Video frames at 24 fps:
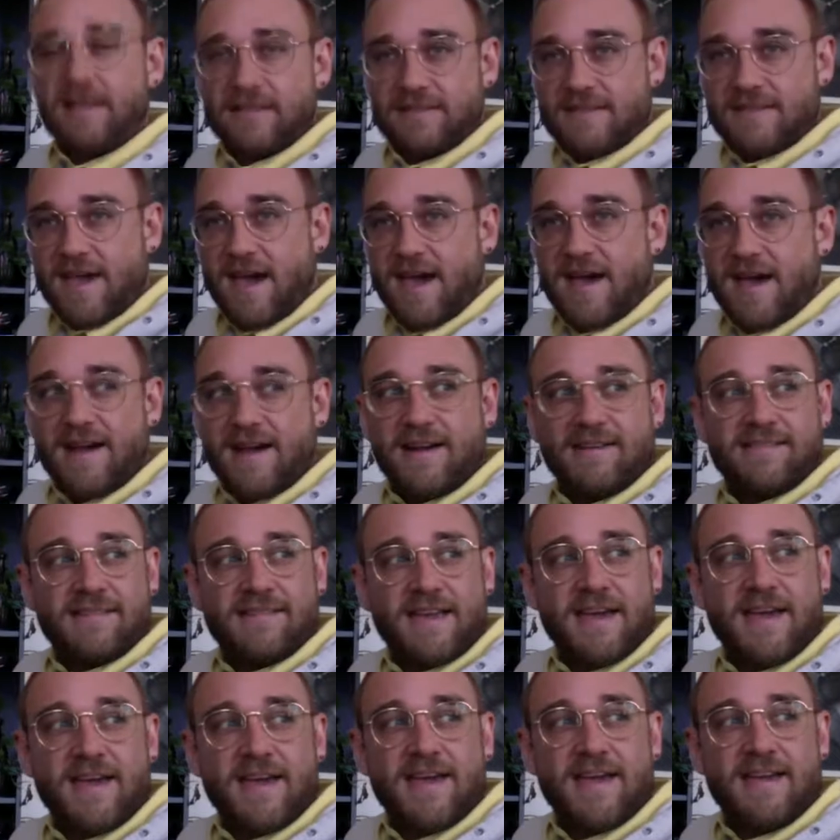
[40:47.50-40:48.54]
that
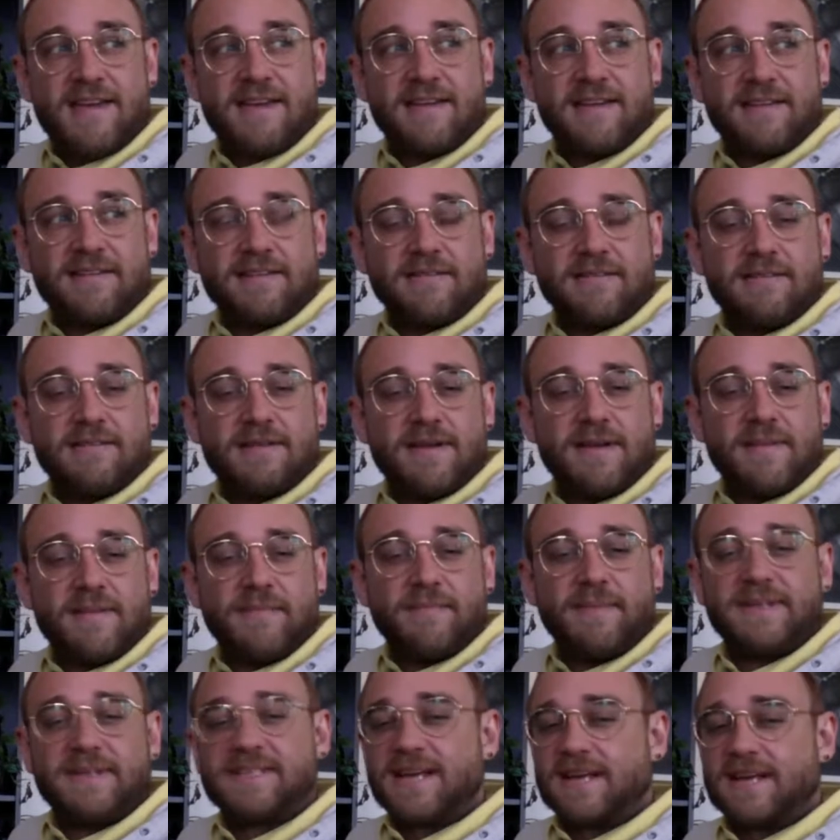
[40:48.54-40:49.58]
like
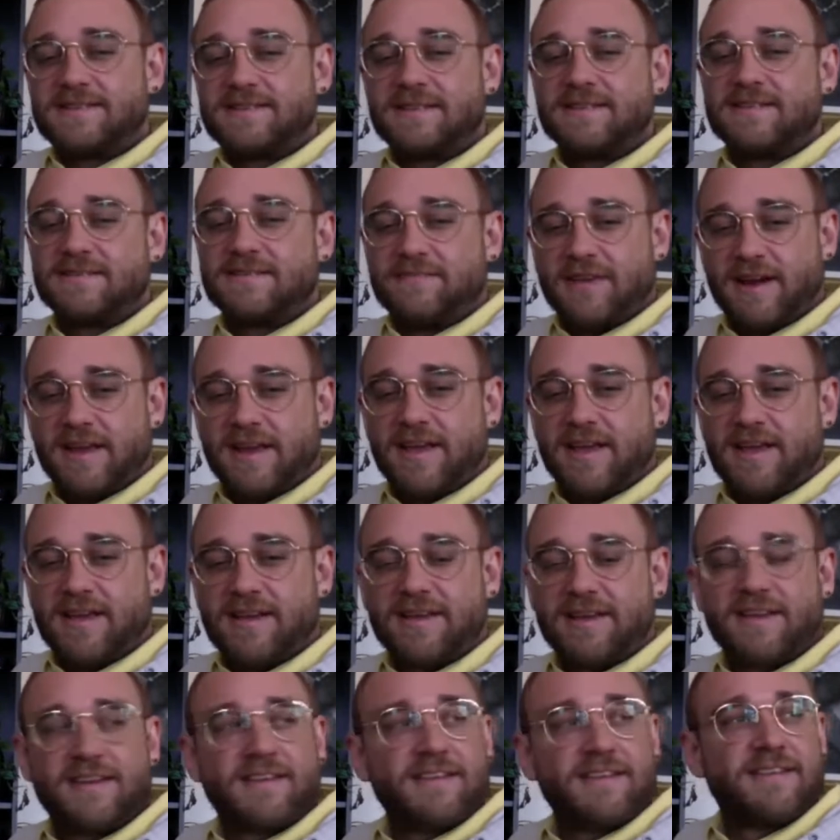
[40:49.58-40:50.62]
my dad's
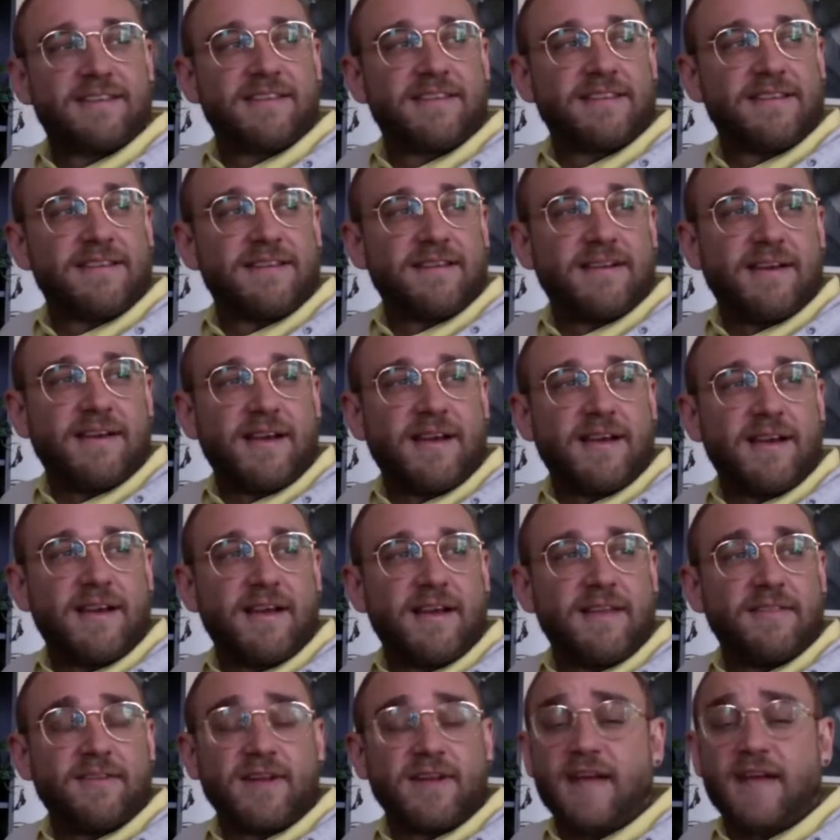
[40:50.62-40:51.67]
schizophrenic
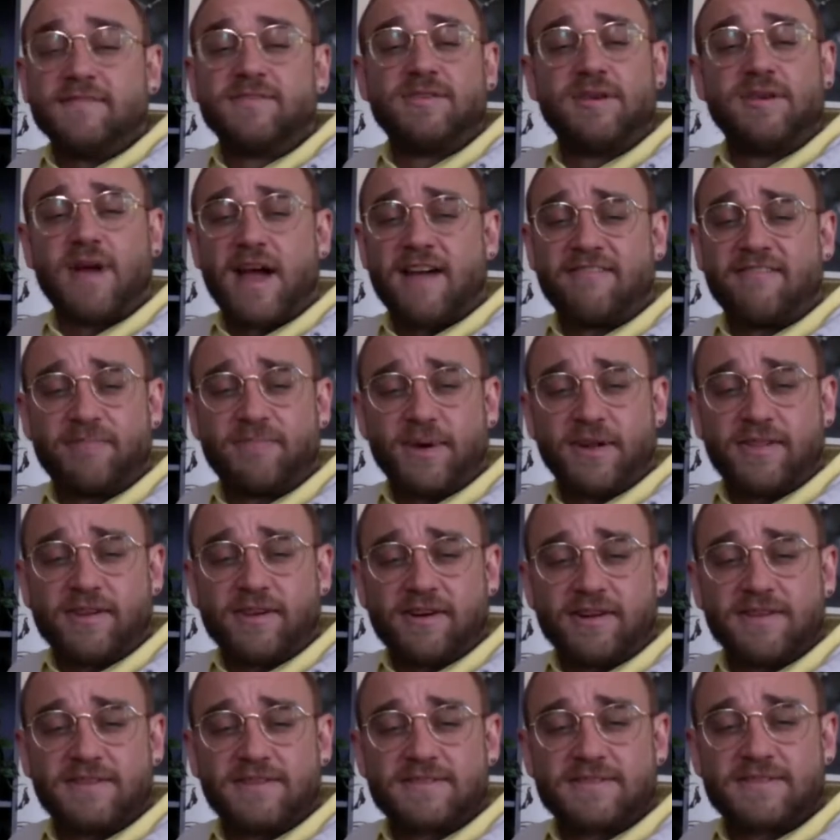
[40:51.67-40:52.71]
and I have 2 half
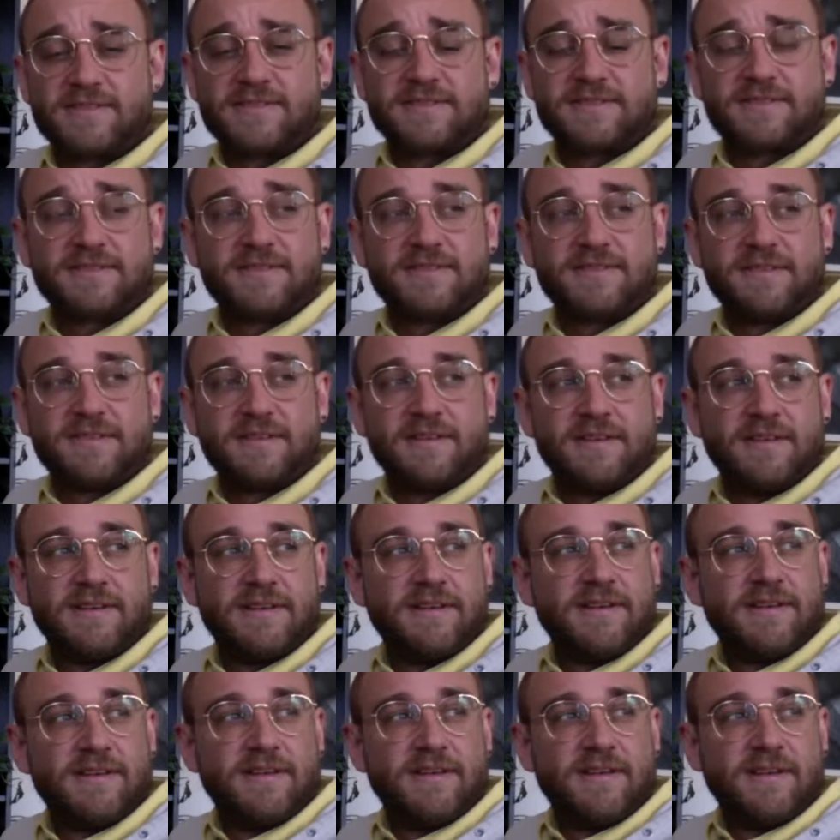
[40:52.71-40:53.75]
brothers,
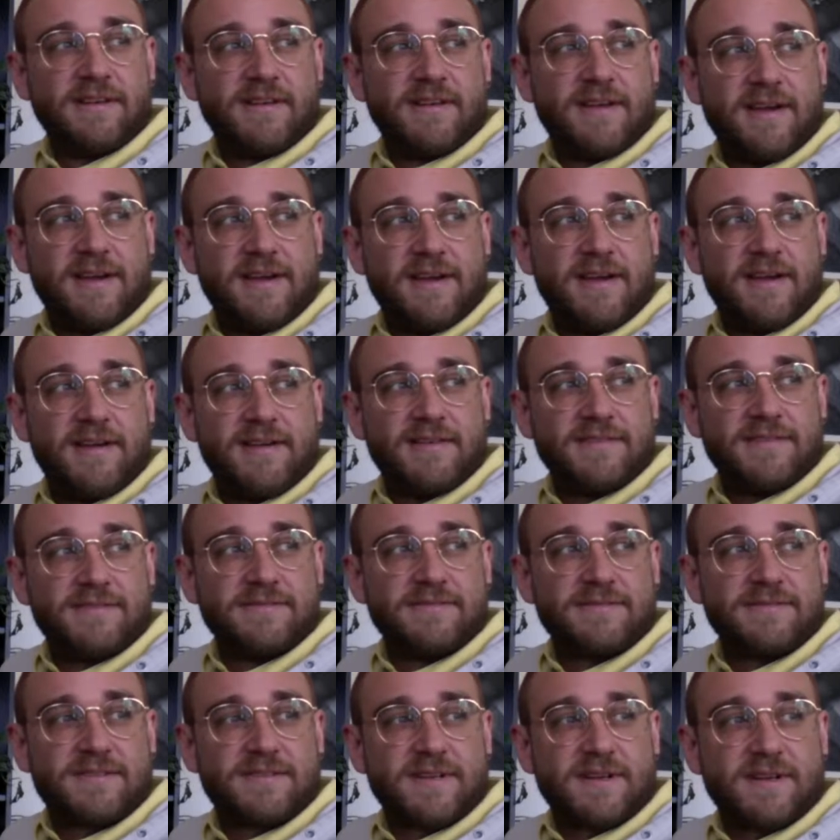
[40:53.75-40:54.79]

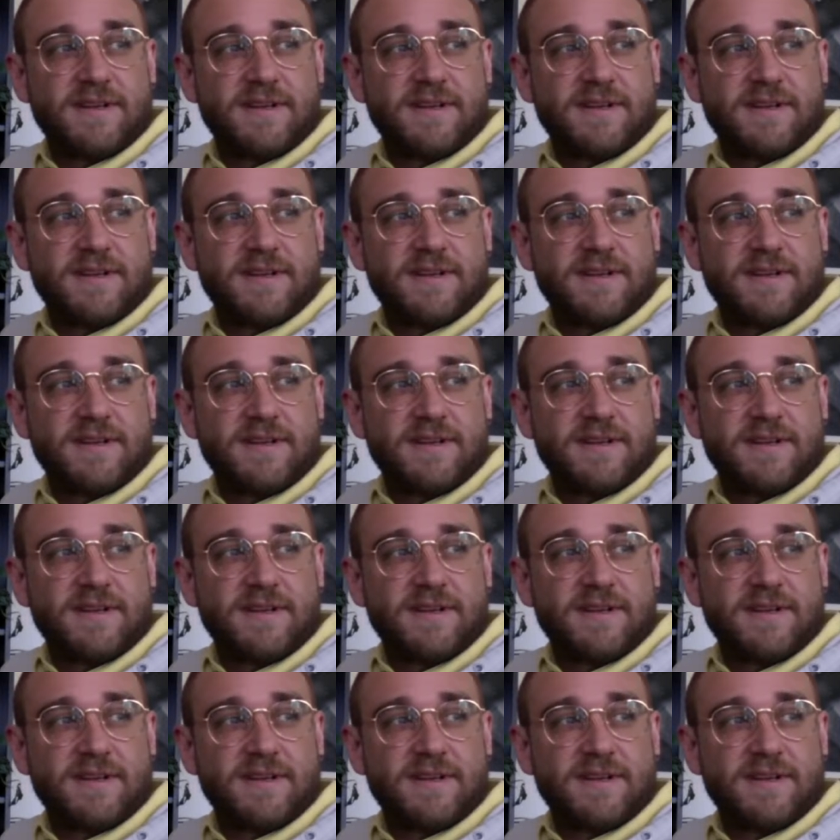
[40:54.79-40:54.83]
and